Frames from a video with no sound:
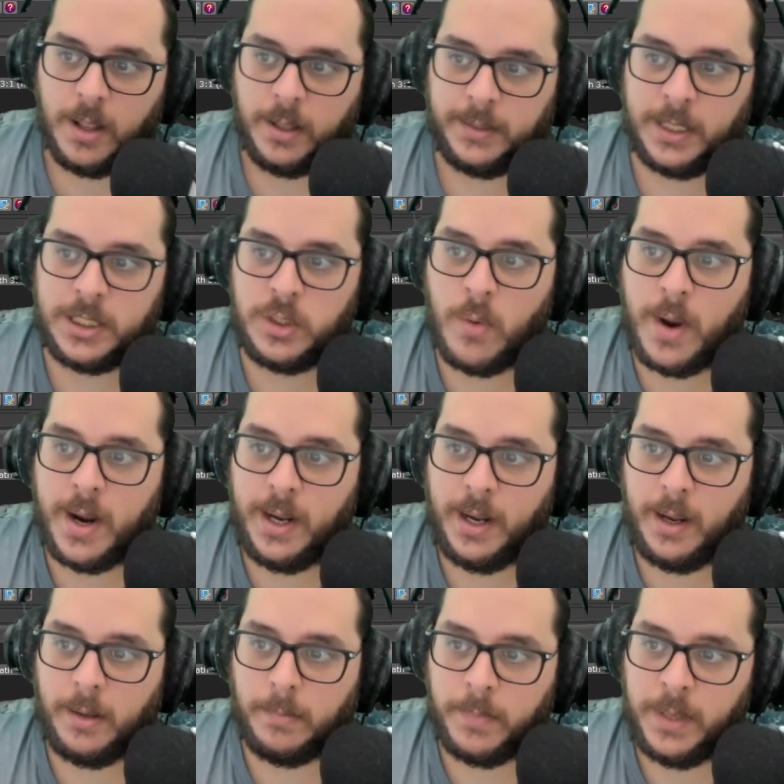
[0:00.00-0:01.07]
That's why
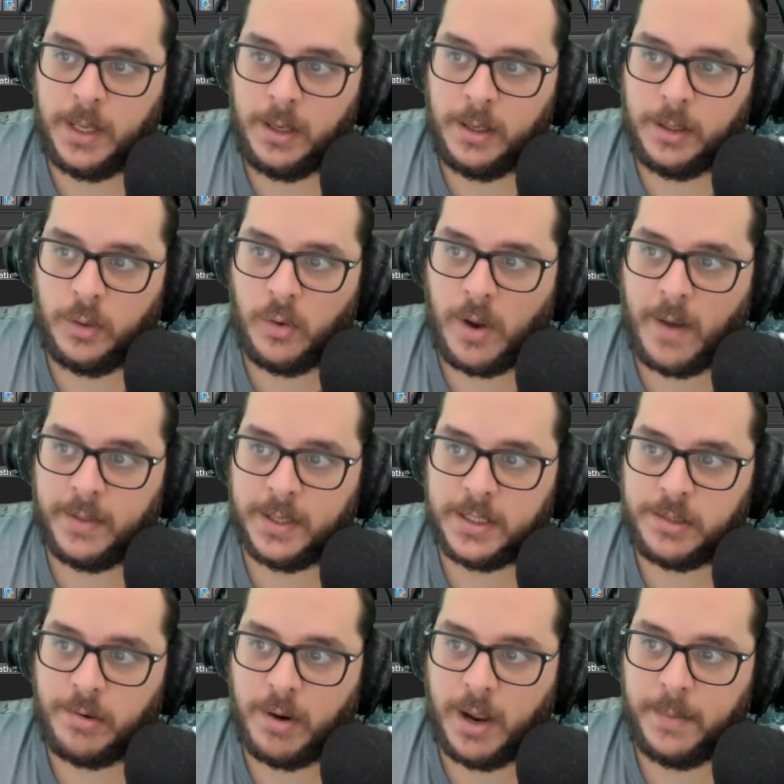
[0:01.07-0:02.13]
in B, you have the
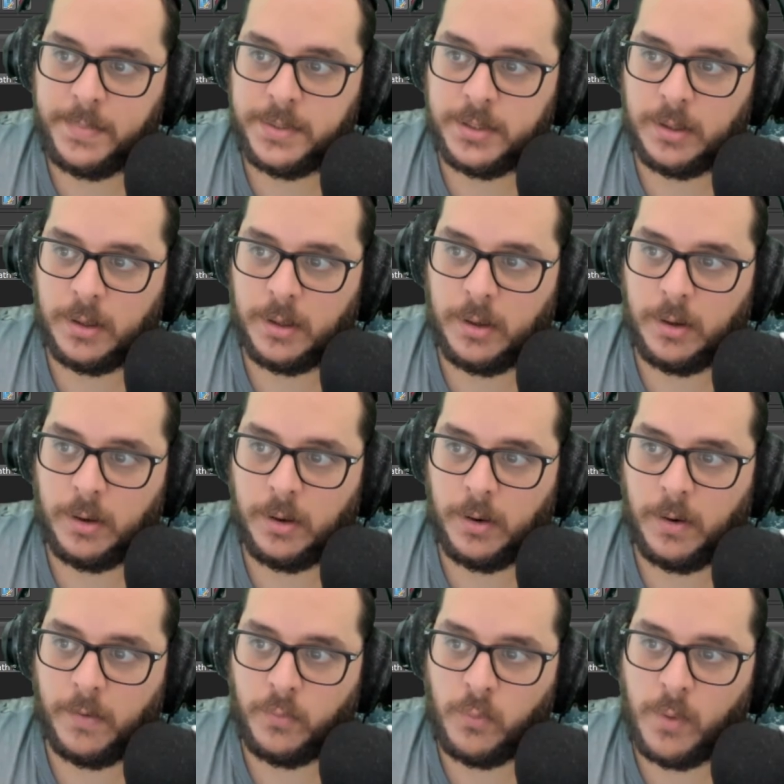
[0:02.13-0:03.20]
stripes
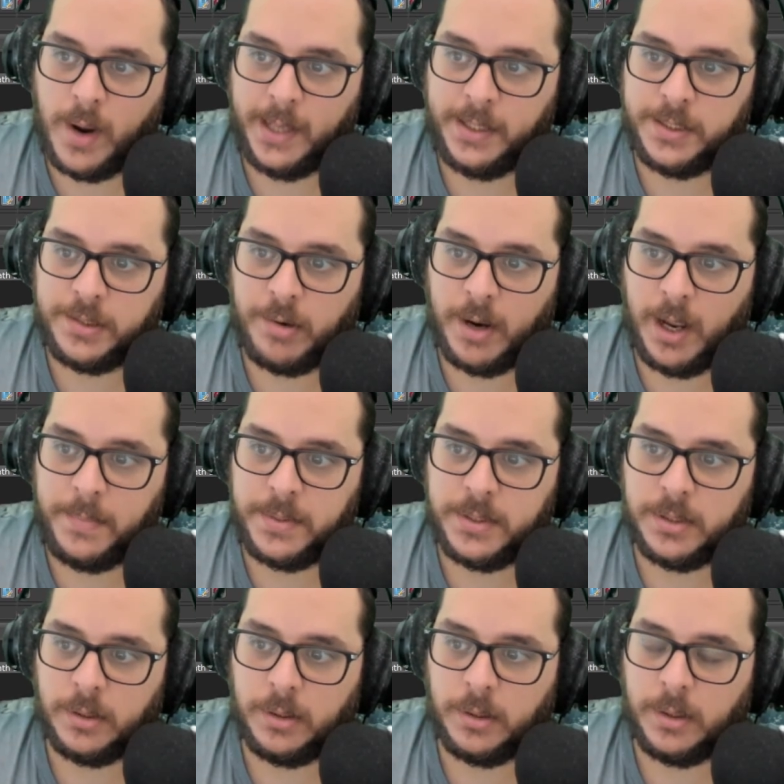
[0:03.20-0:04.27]
of white stripes
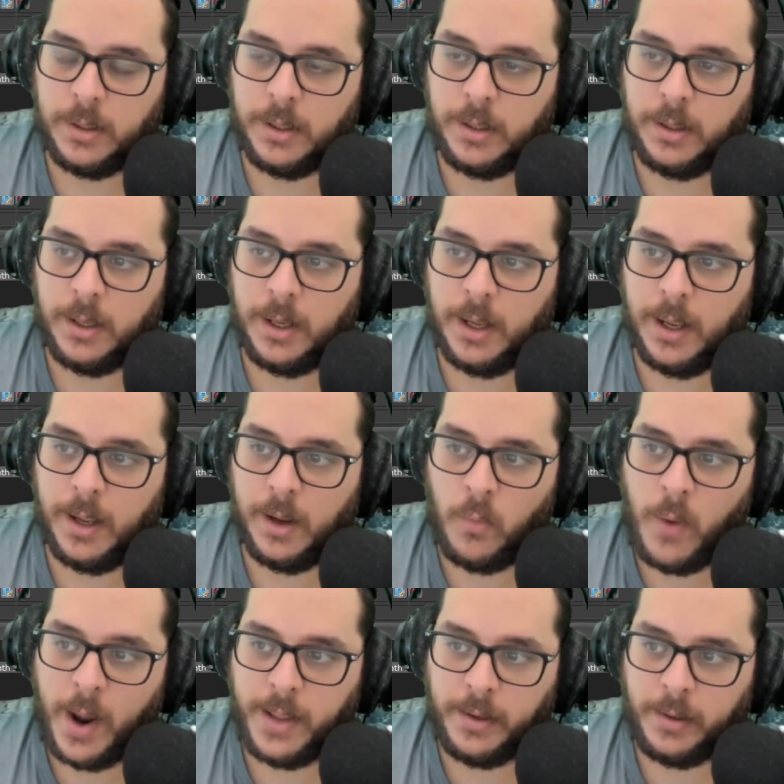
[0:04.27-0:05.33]

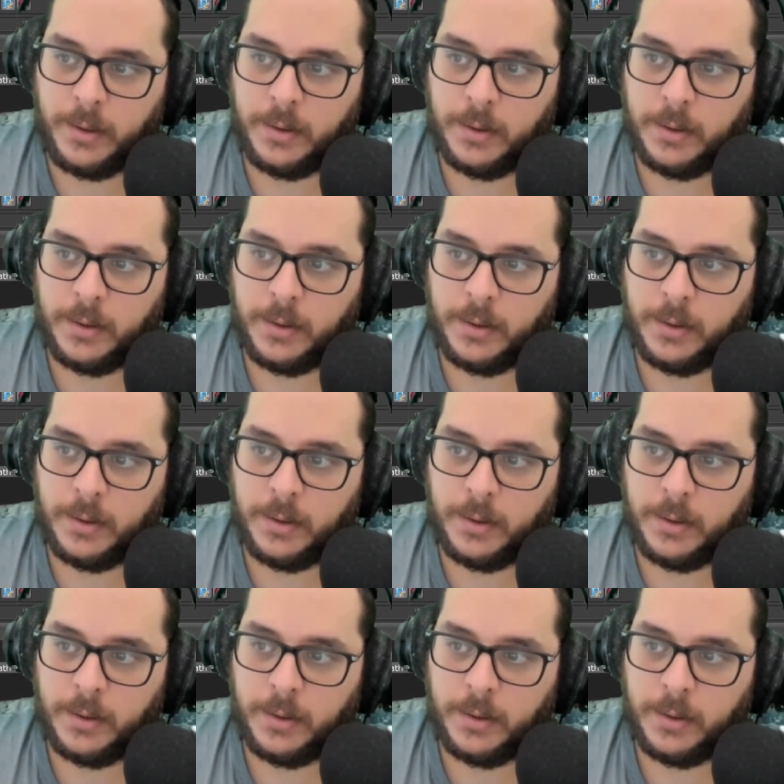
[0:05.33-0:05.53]
wider,